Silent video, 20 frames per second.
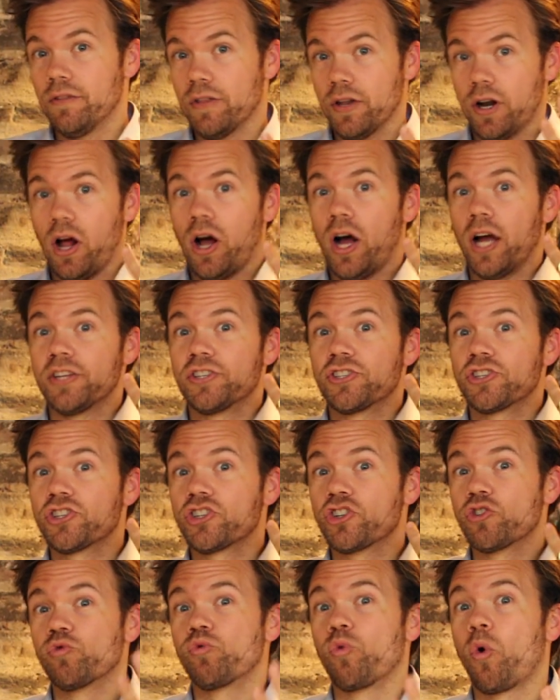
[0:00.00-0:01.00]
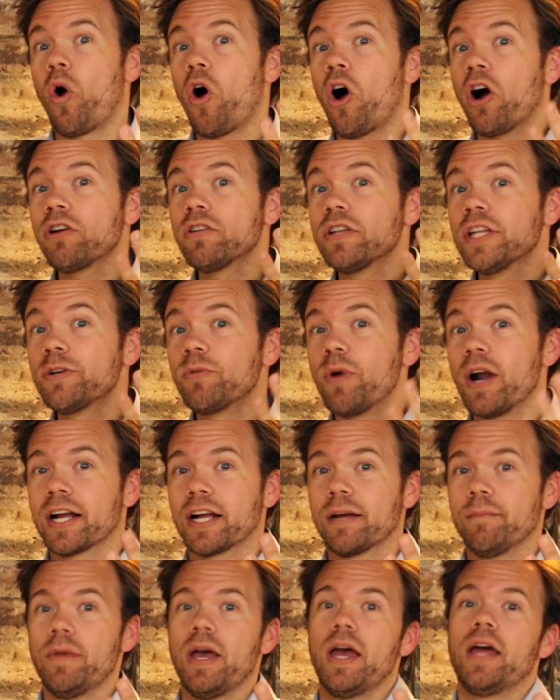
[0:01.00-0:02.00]
that I strongly
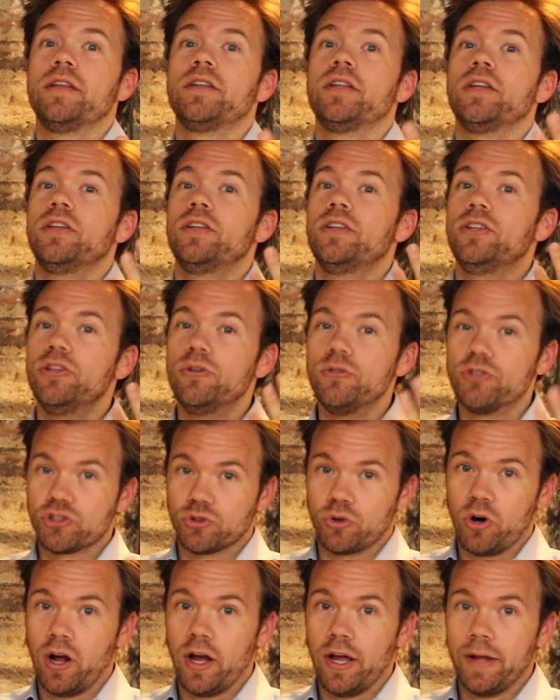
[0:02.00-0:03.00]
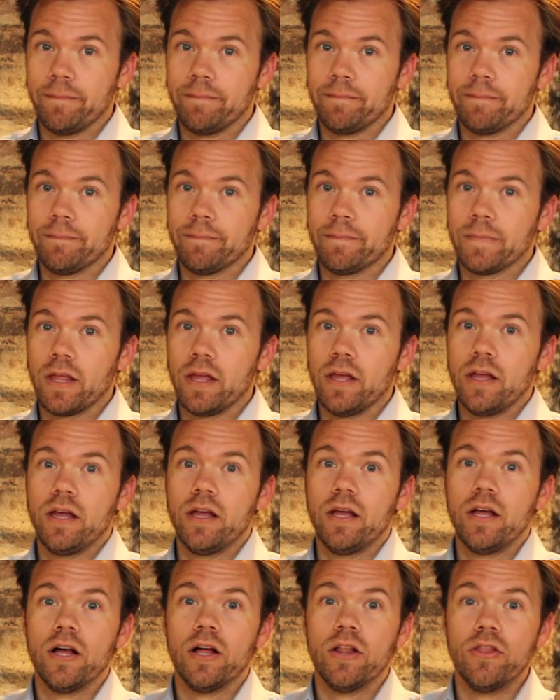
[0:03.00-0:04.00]
recommend you try.
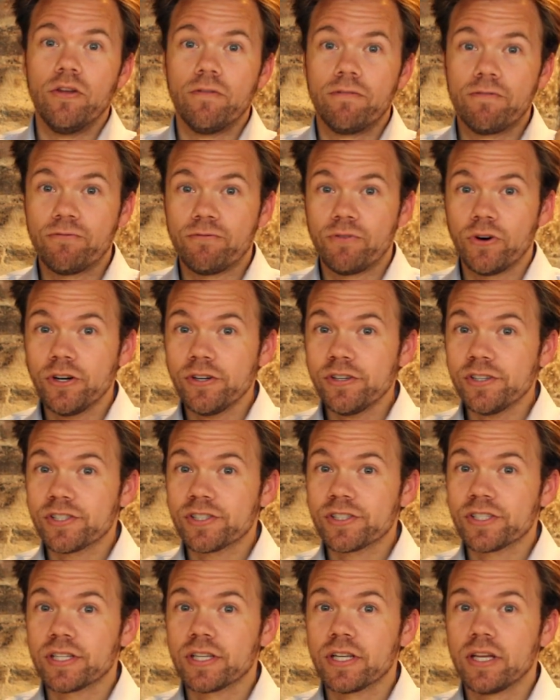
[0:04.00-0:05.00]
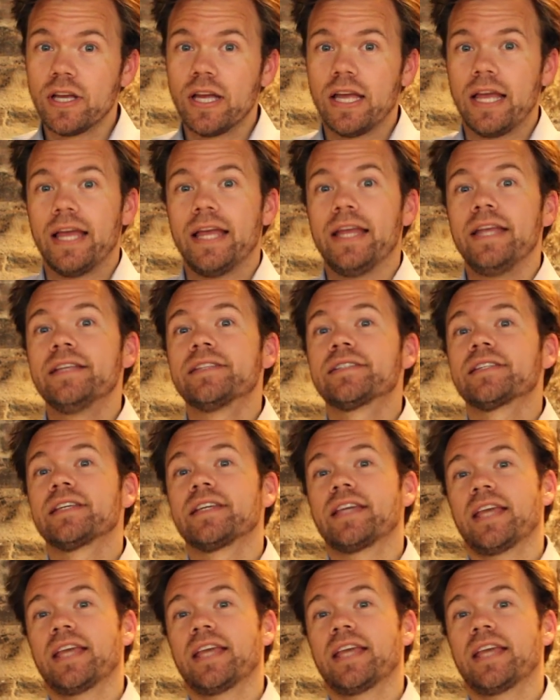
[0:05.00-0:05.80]
The first is